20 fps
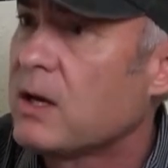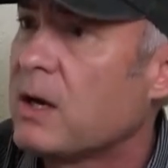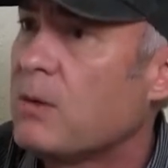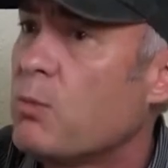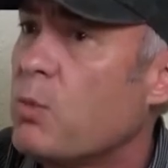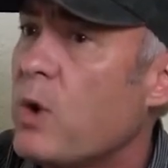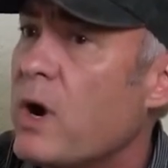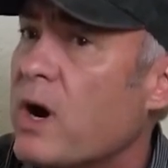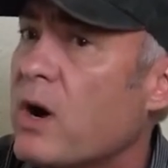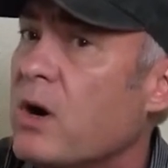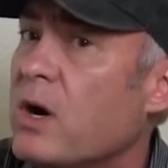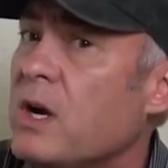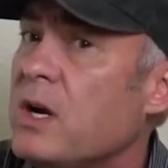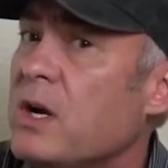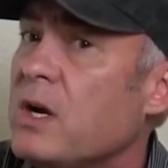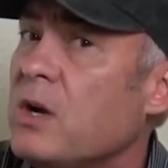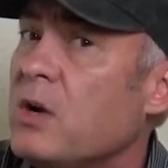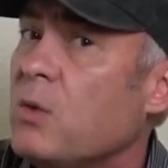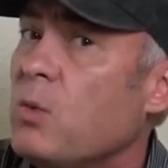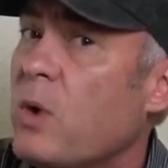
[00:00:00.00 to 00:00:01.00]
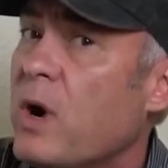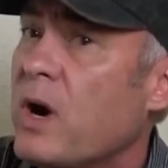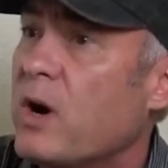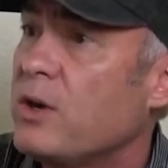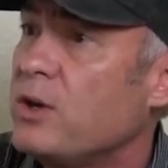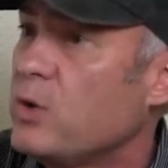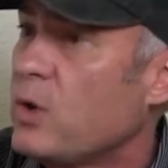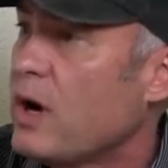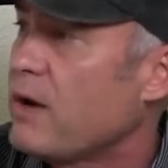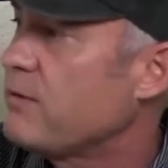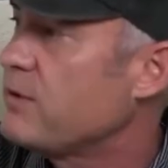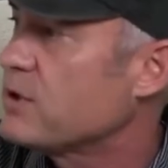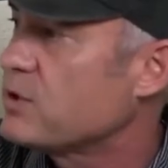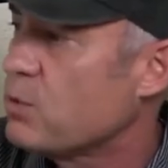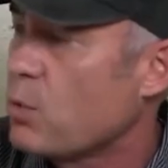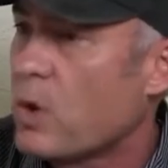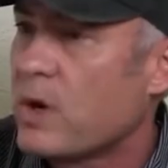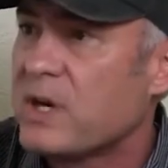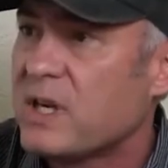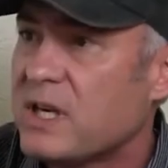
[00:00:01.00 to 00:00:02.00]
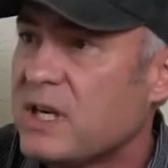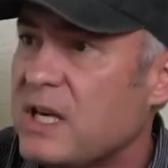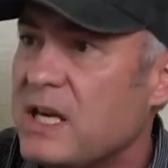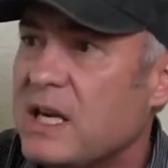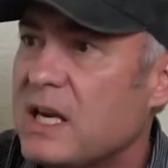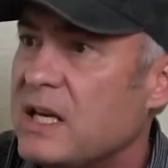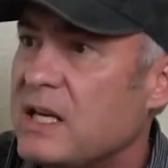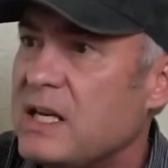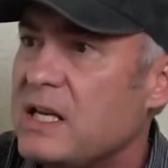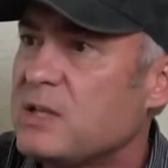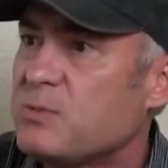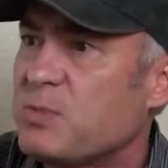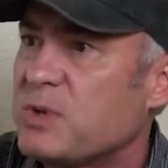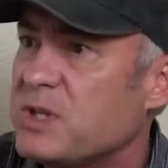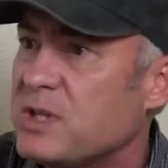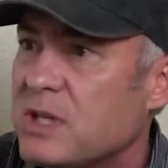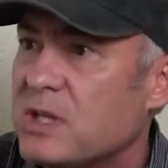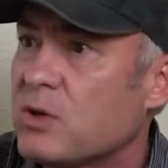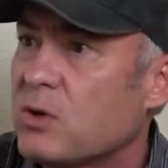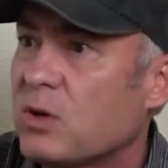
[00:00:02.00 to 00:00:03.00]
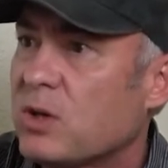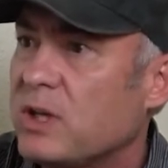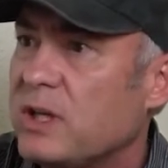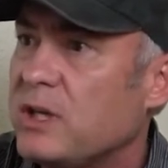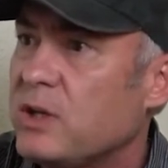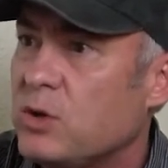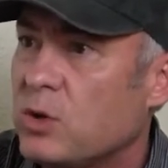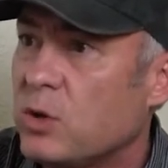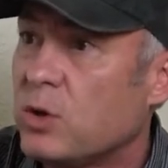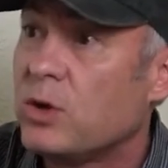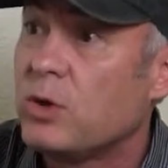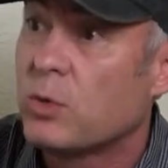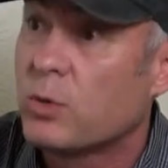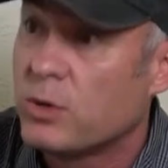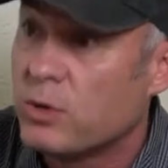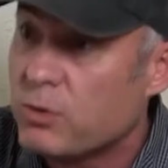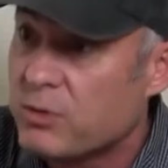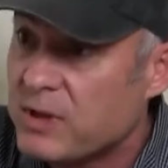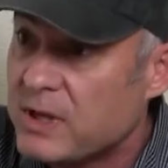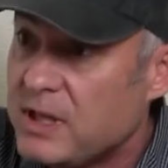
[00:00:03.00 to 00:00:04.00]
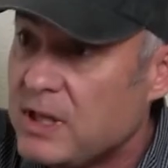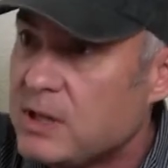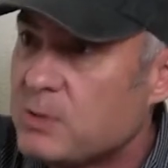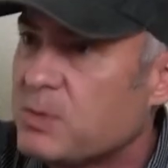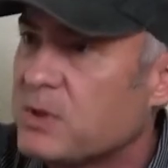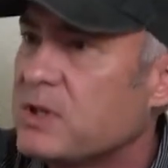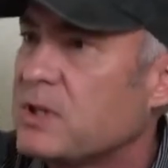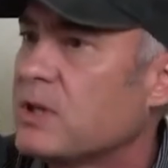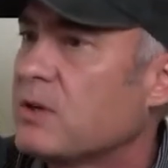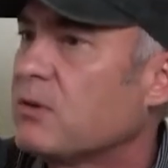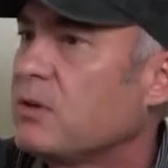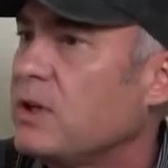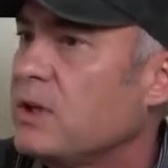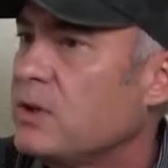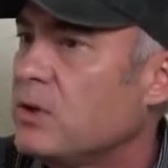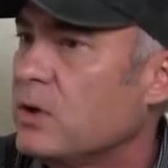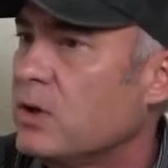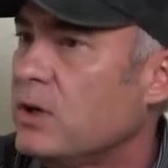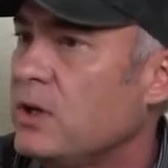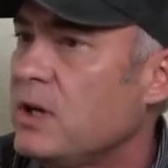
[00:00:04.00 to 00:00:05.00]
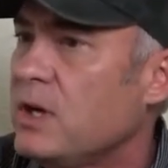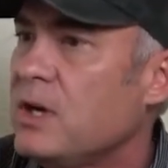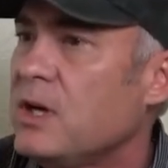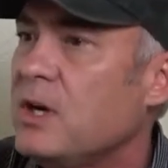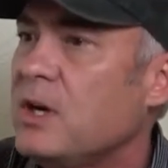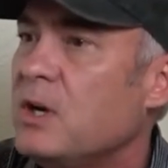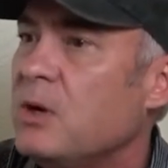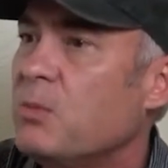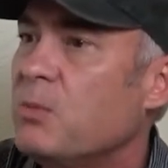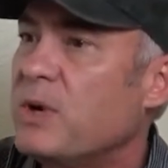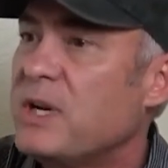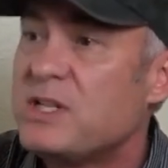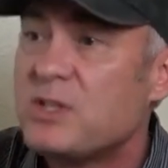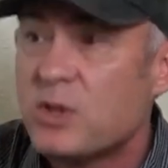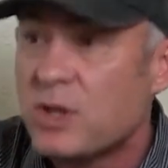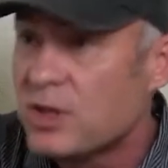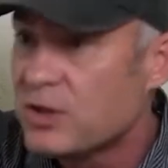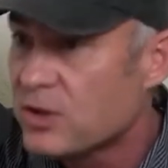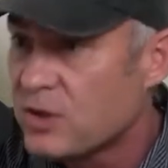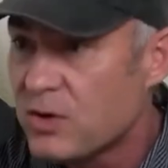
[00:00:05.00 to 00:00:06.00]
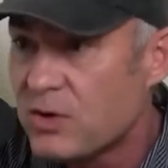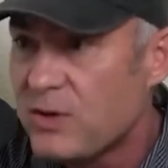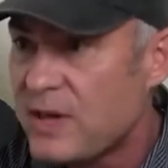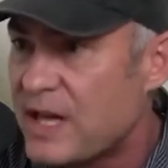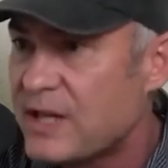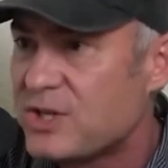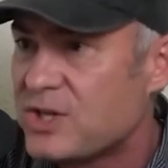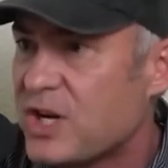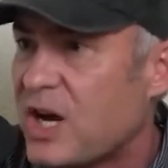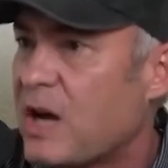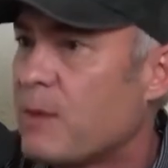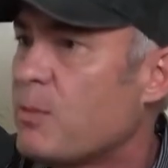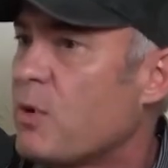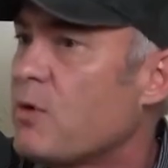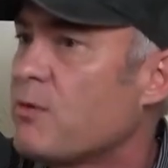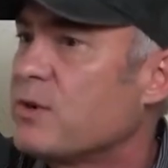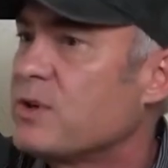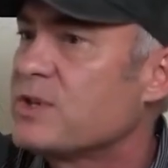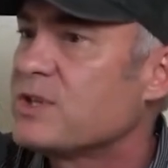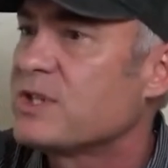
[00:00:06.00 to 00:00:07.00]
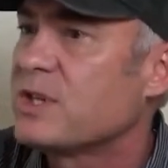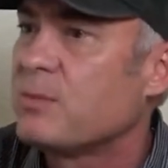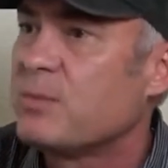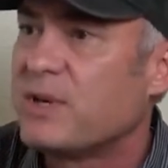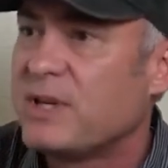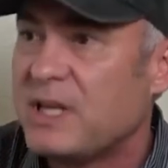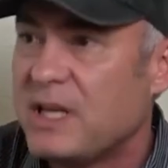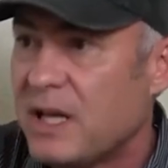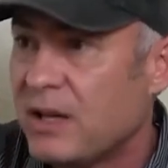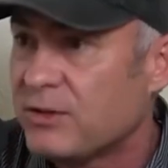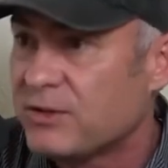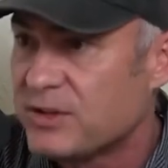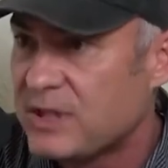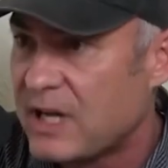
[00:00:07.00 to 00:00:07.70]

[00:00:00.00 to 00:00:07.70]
Um, where where you have this one king and he's particularly good, or you think he's particularly good, but he's going to turn that job over to somebody else